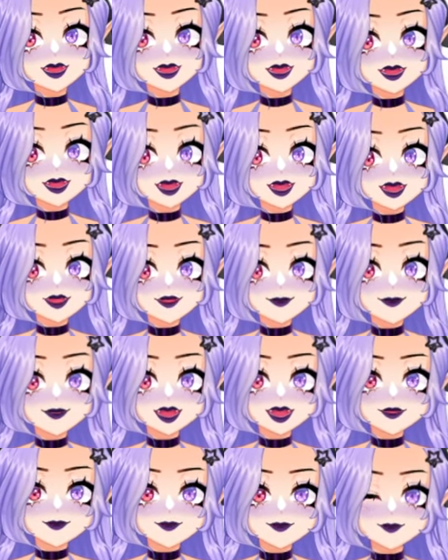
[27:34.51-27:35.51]
It's
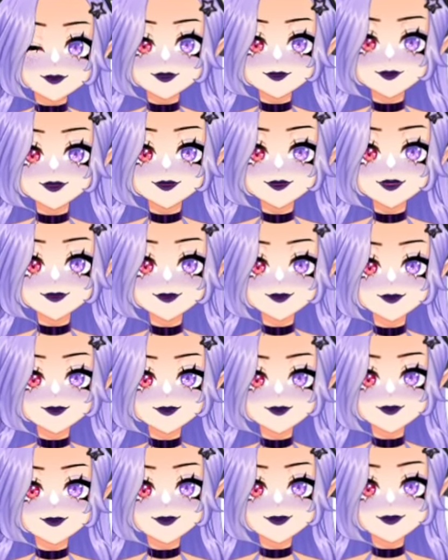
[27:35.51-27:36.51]
very cool,
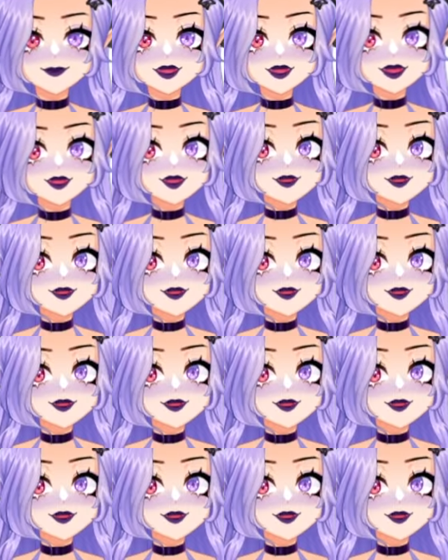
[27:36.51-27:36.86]
but